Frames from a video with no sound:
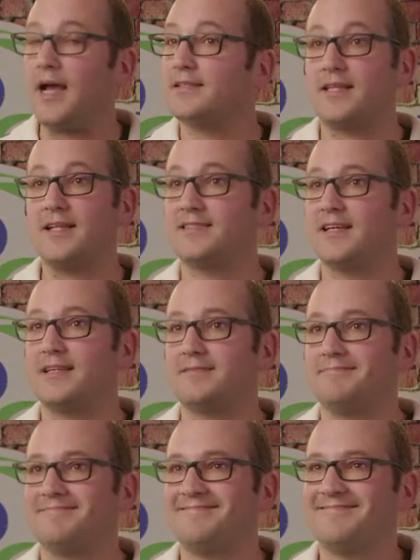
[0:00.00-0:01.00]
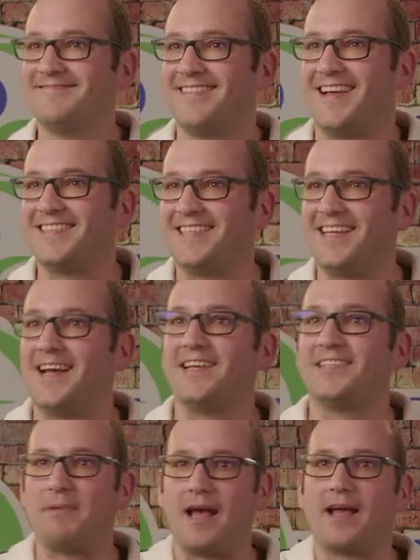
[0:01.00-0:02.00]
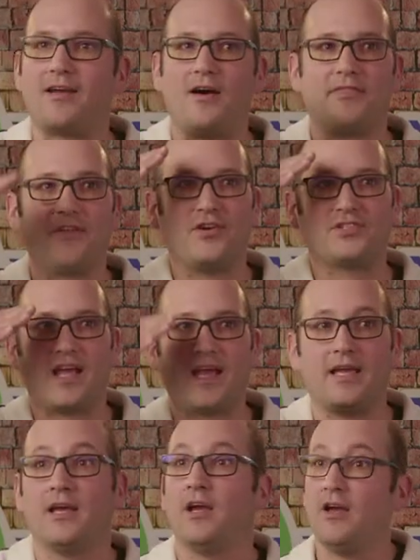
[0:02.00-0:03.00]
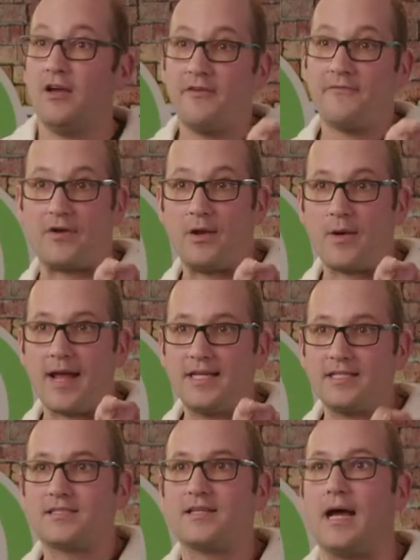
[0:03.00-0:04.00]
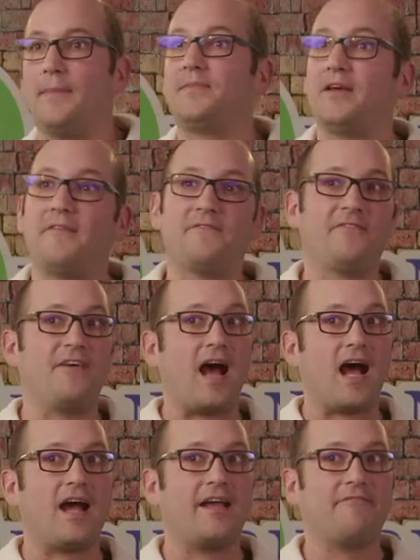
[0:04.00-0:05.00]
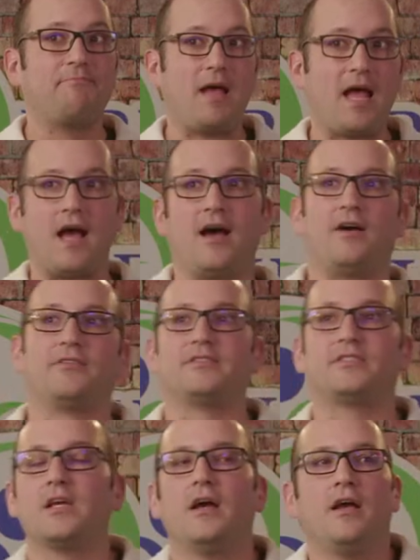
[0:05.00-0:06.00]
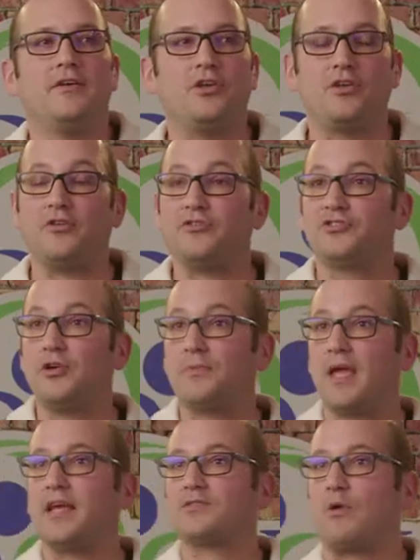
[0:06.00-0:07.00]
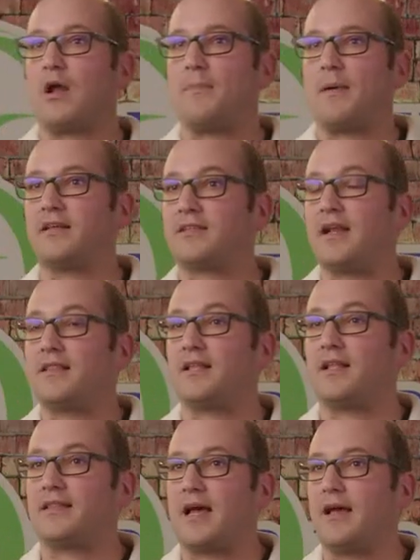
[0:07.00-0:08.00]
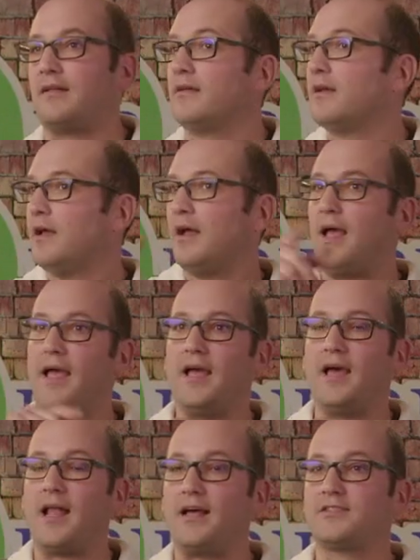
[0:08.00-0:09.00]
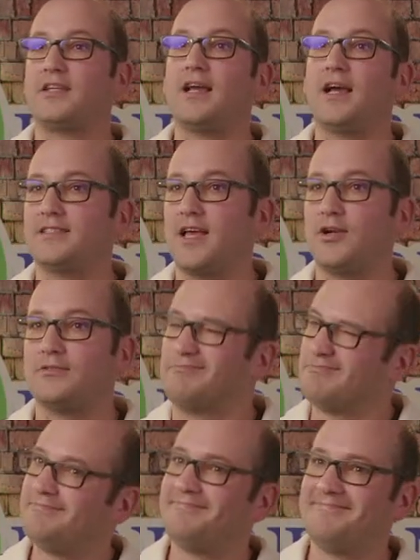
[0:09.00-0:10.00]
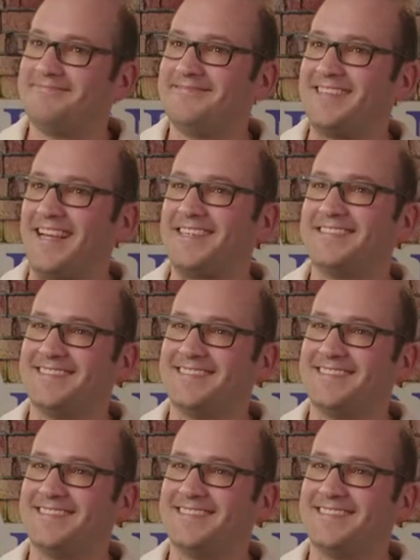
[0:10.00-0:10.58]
that's it. I'll see you guys back on Thursday. Free weights up to five pounds. You can use soup cans, water bottles, anything like that. And I'll see you guys later. See ya.